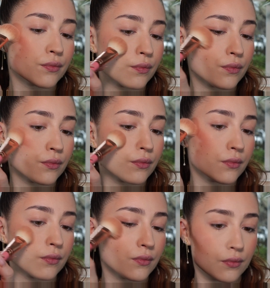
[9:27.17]
the face a
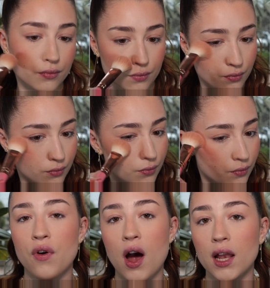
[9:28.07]
little bit more. So
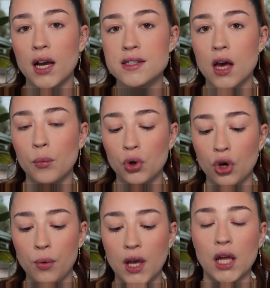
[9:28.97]
for highlighter, I'm going to
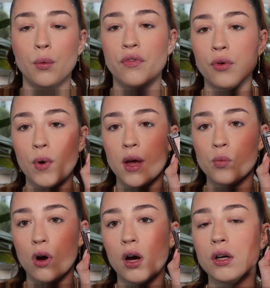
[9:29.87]
go in with the Wet n
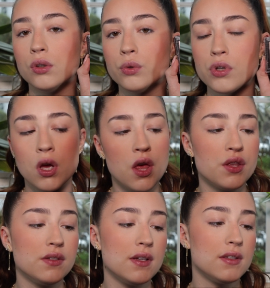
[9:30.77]
Wild.
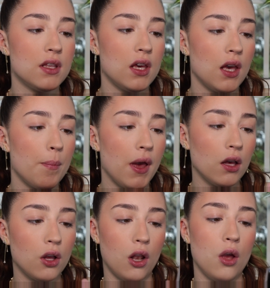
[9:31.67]
This is the Mega
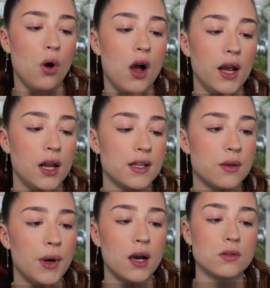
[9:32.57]
Glow highlighter
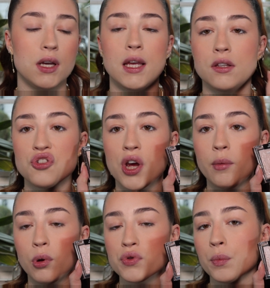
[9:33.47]
powder in the shade
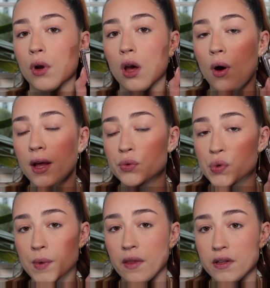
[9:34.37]
Blossom Glow. I talked
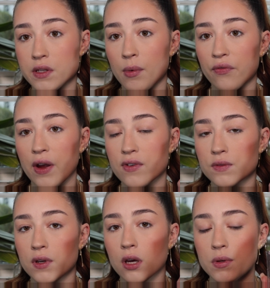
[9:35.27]
about this in my favourites
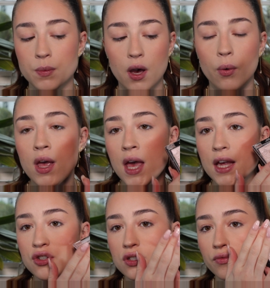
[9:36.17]
video as well.
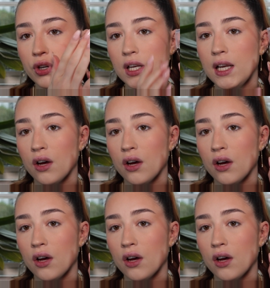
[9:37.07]
It's just a really